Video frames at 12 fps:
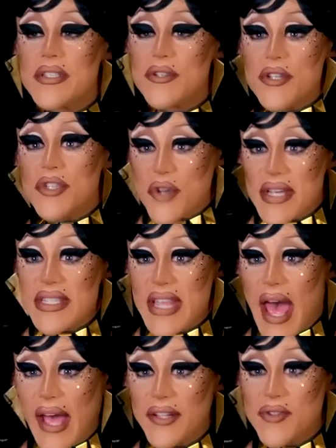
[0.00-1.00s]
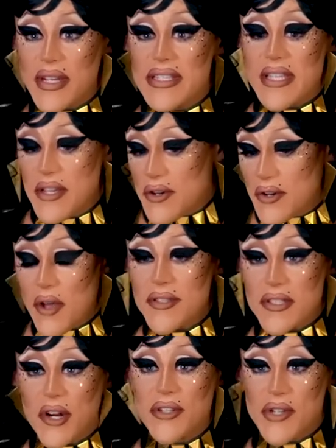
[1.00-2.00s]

So just trust that. Trust that you're an all-star.